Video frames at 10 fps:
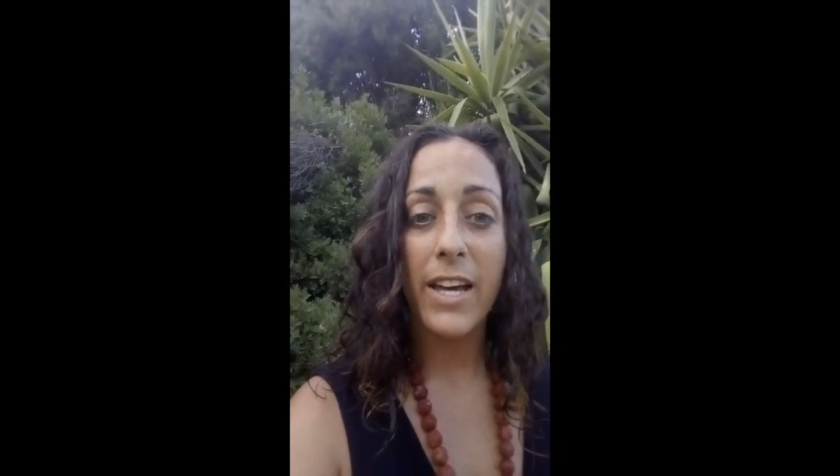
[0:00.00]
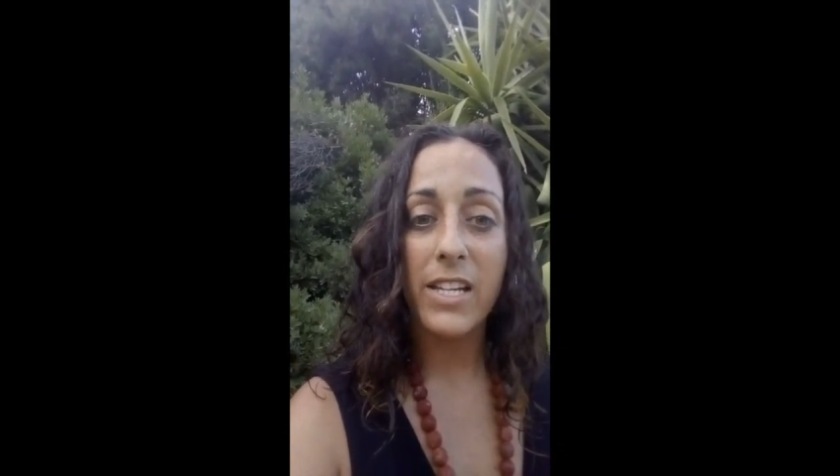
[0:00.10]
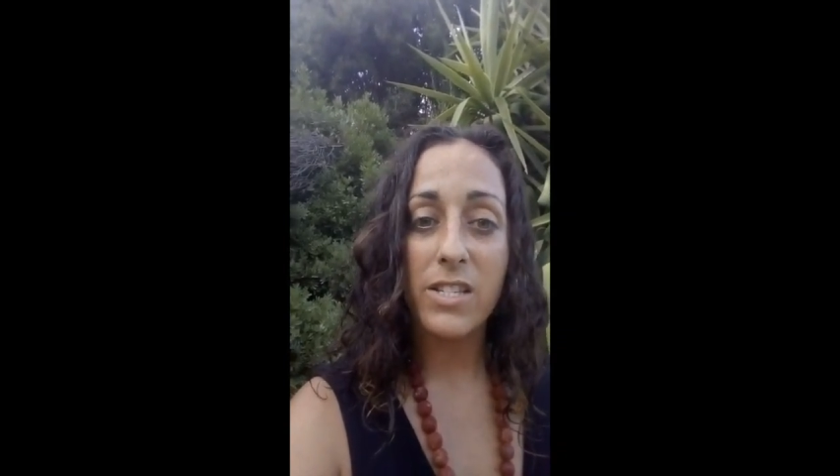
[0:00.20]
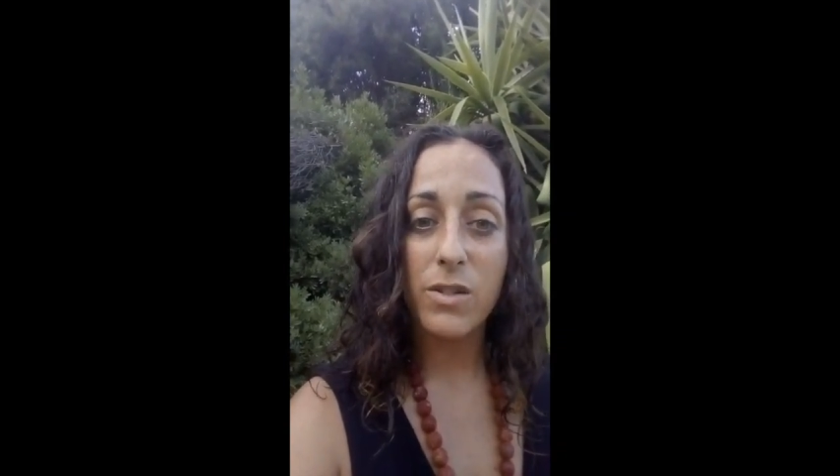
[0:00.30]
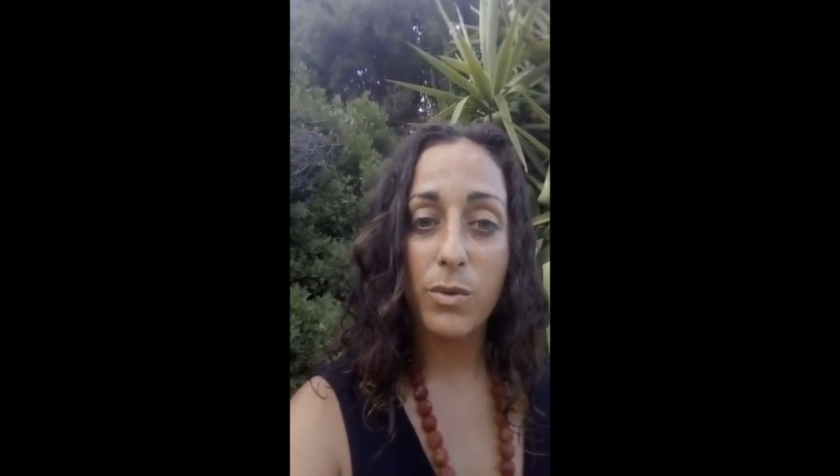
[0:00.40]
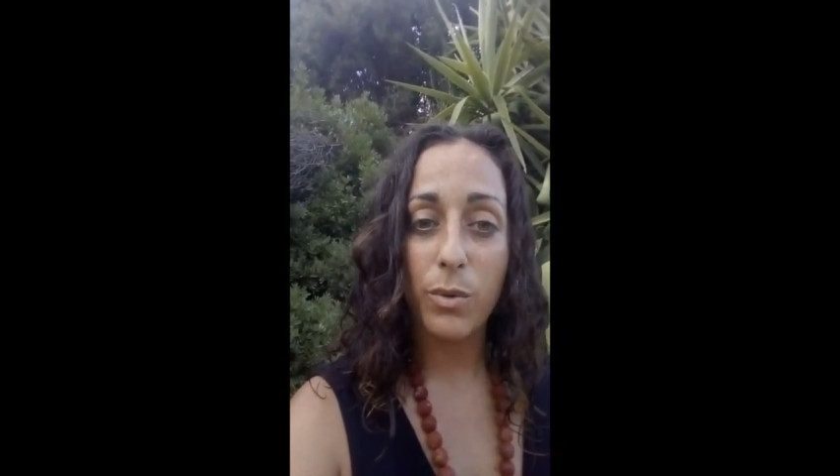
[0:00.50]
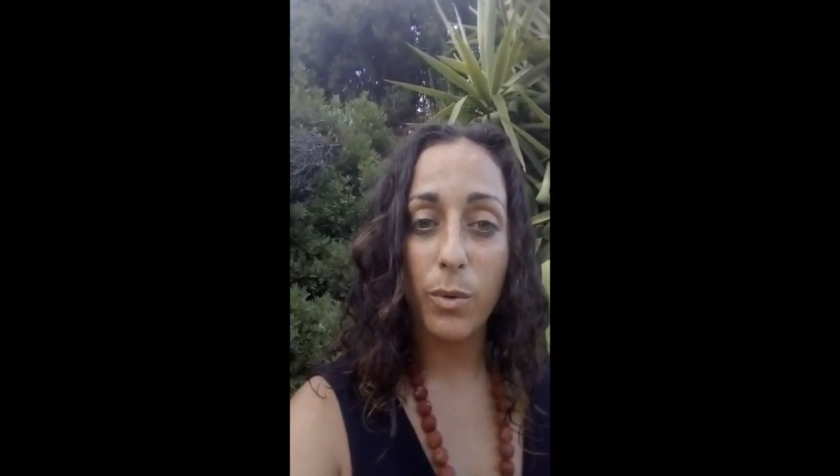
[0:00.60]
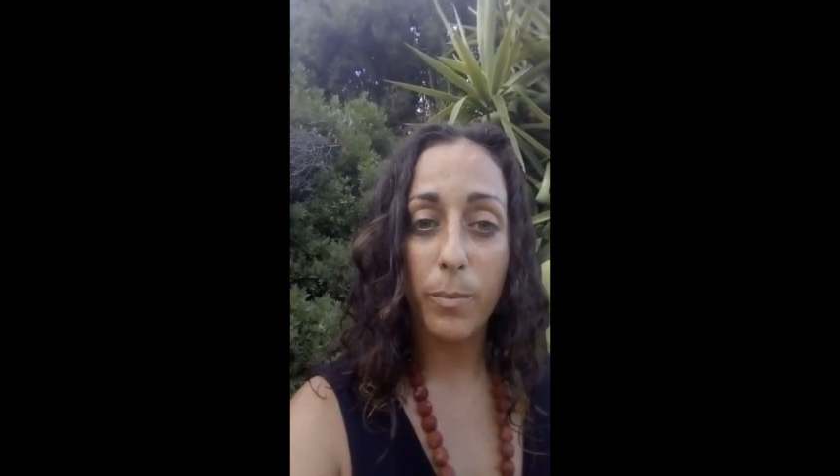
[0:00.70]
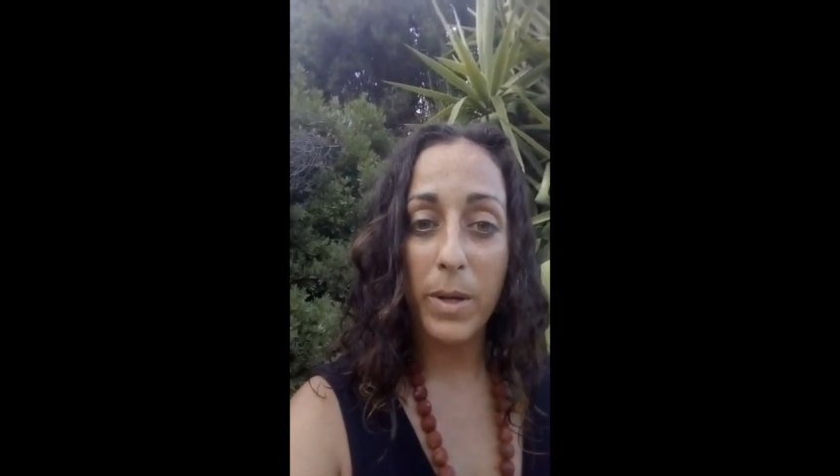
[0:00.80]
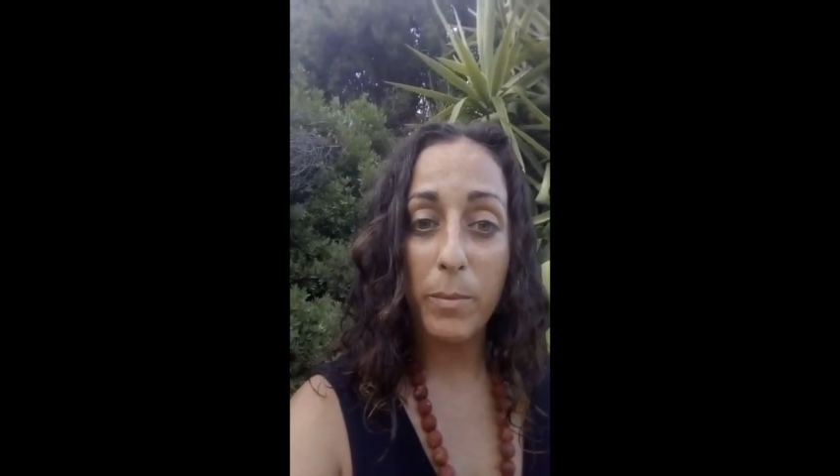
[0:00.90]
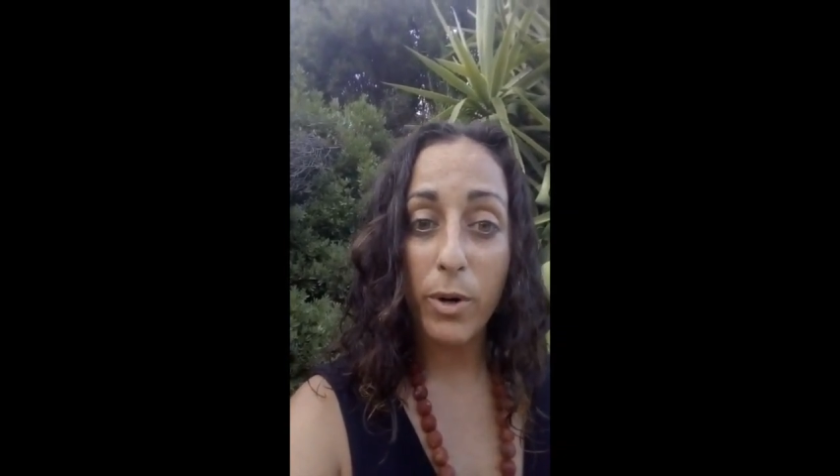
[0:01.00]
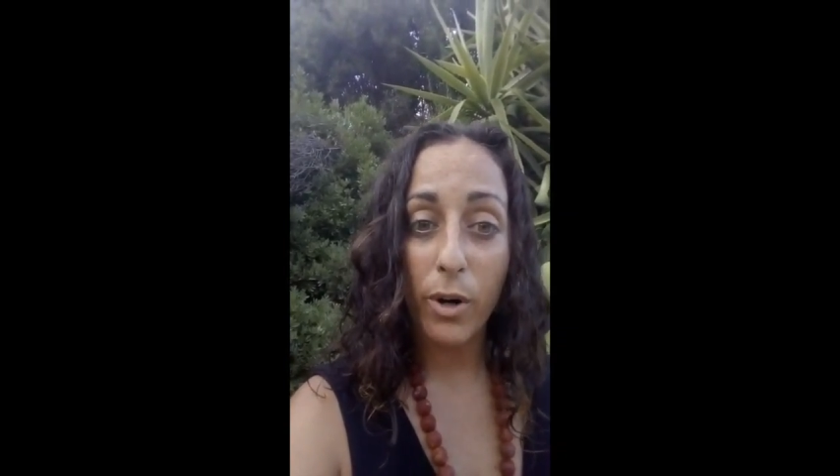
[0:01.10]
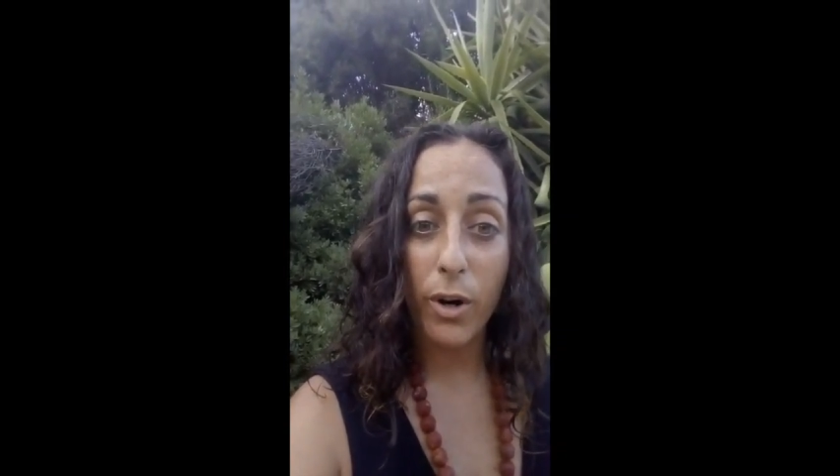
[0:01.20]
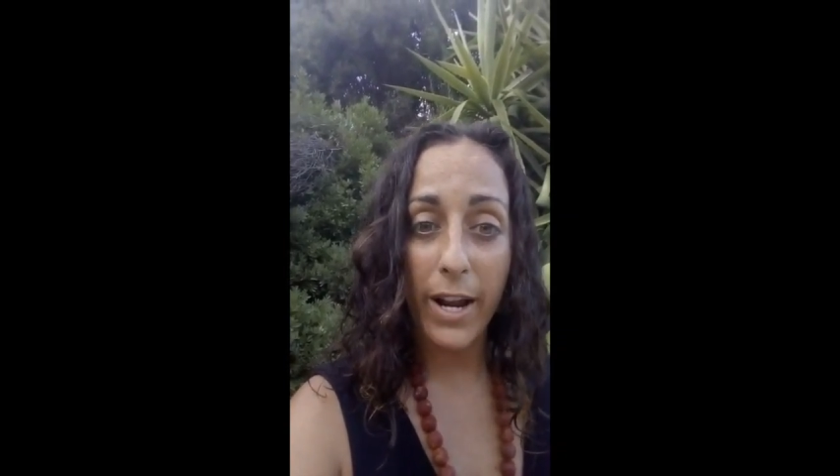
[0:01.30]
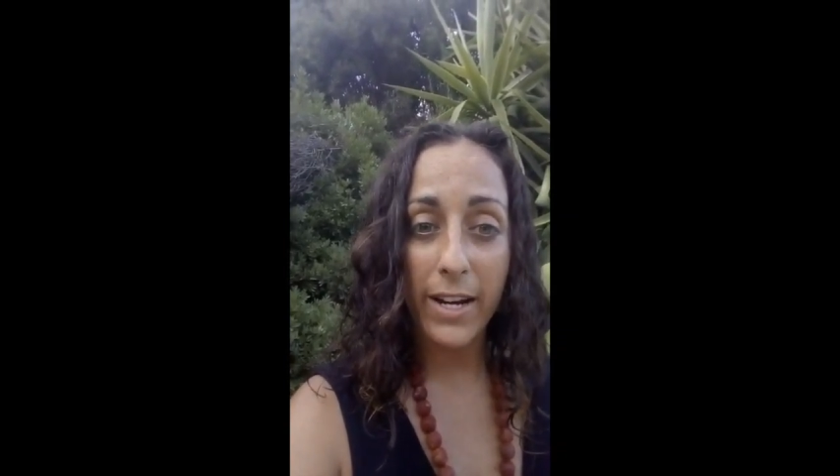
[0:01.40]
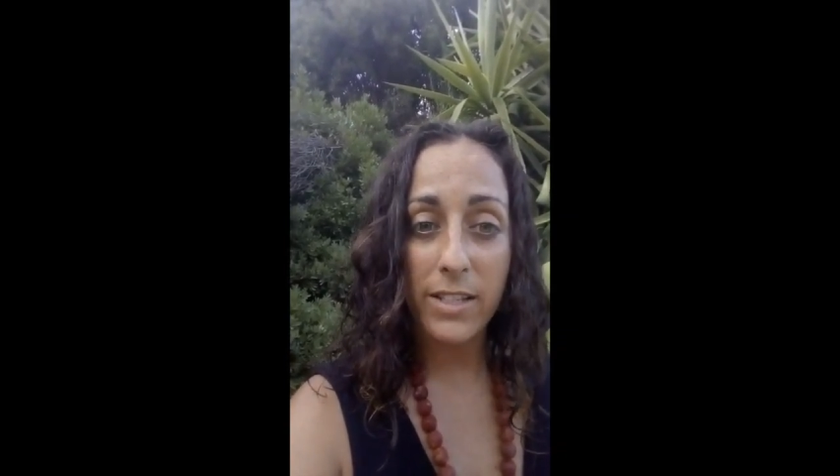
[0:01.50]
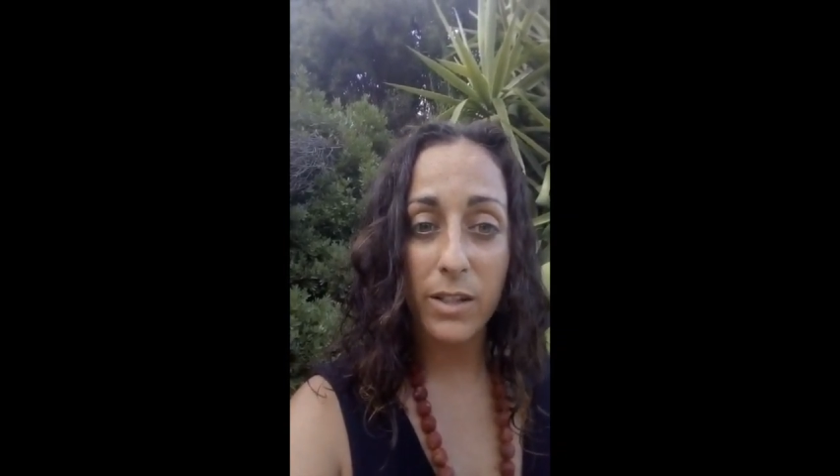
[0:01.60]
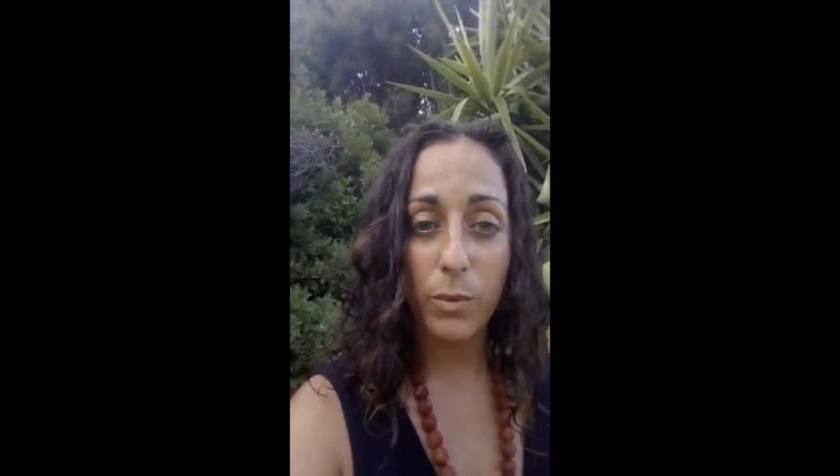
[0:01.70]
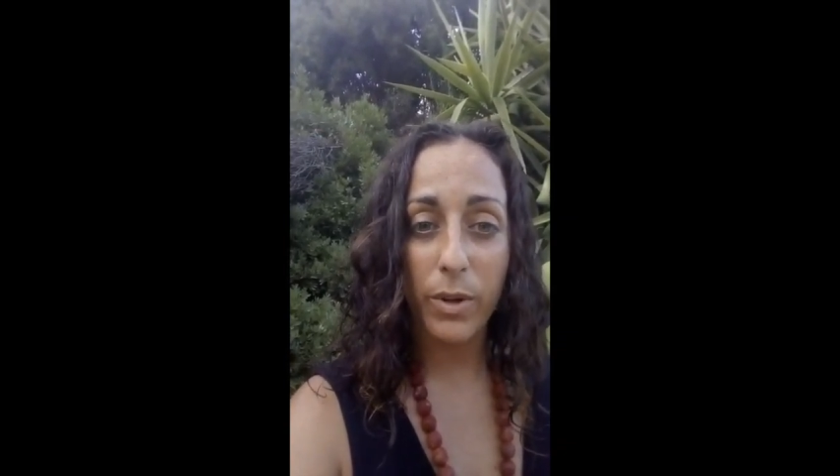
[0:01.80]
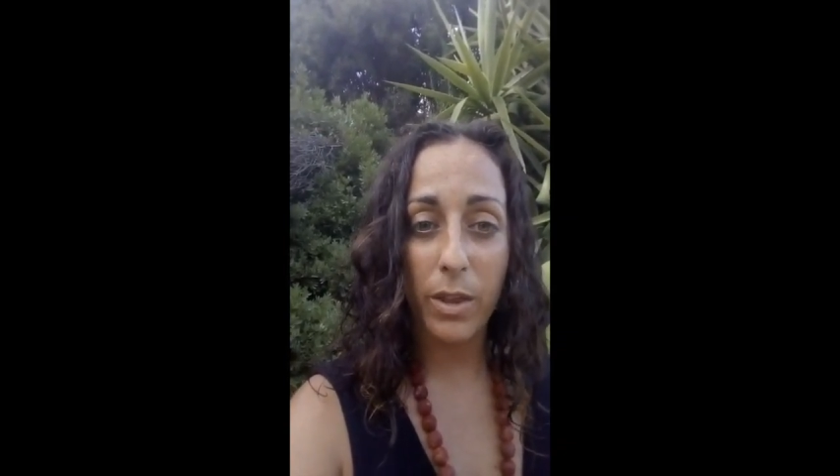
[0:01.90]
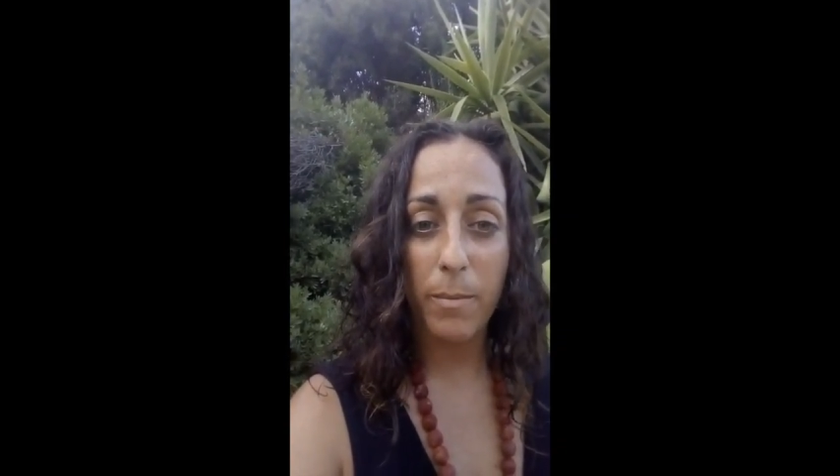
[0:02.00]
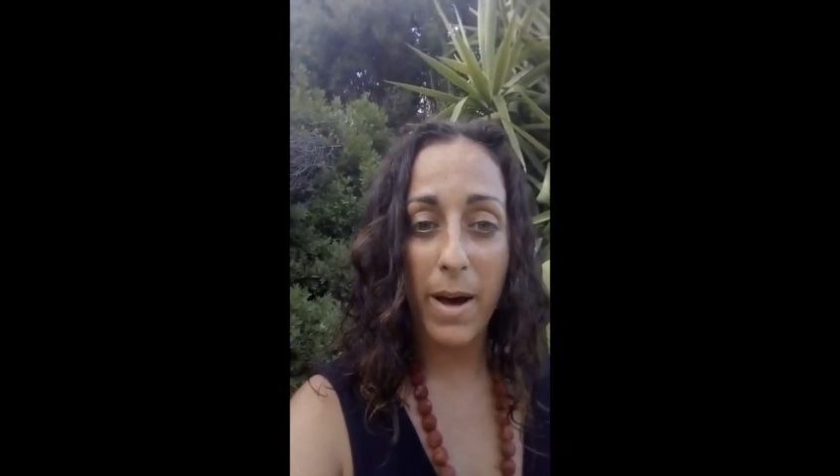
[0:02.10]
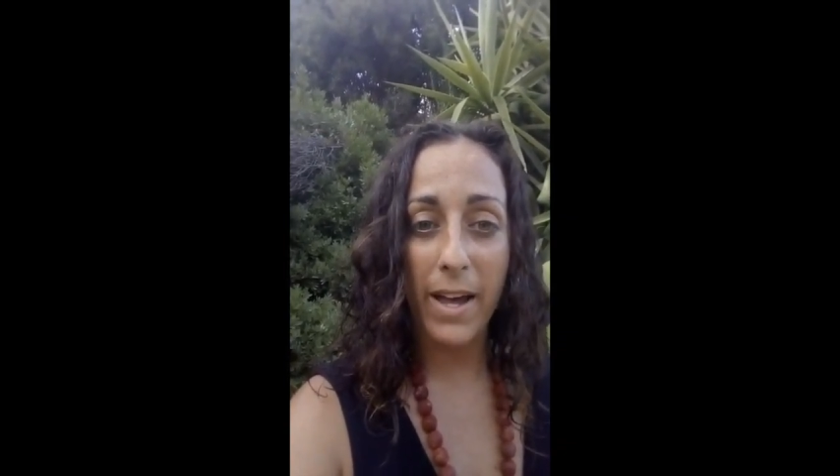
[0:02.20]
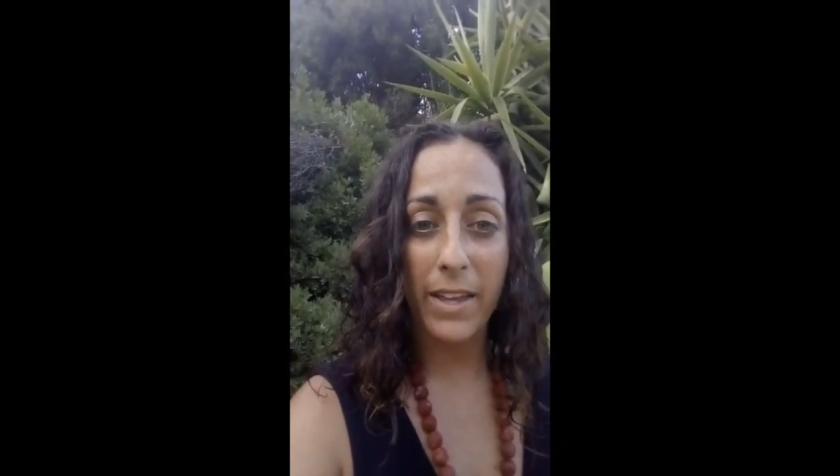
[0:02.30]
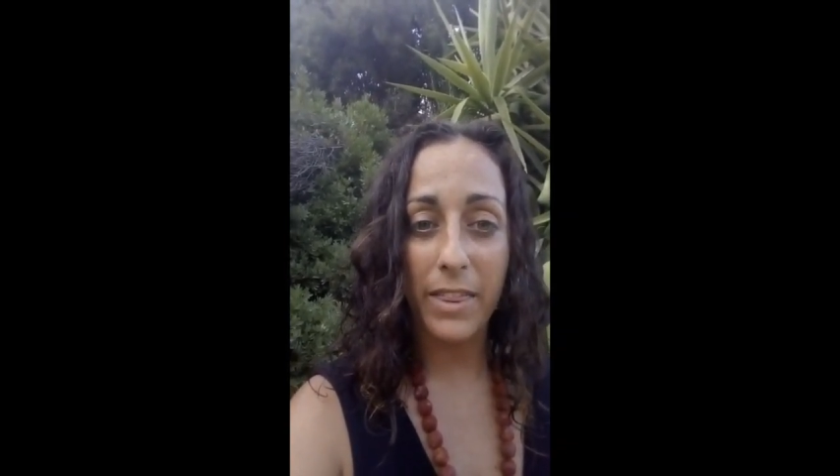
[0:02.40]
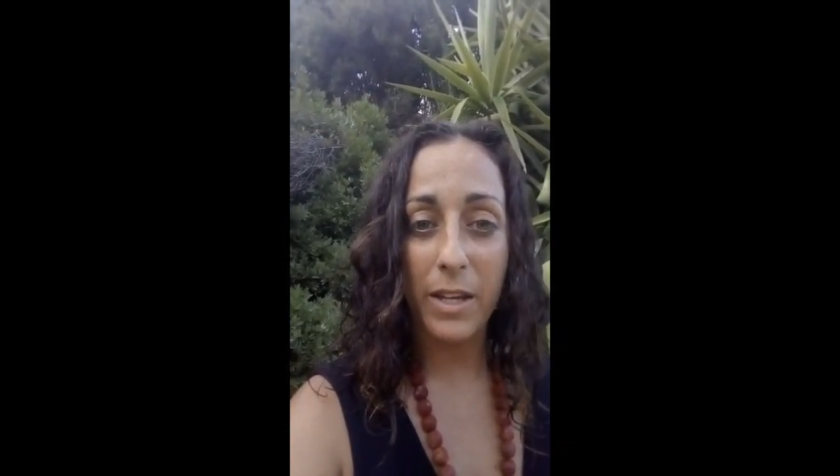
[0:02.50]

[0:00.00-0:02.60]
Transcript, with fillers: is to be more connected with my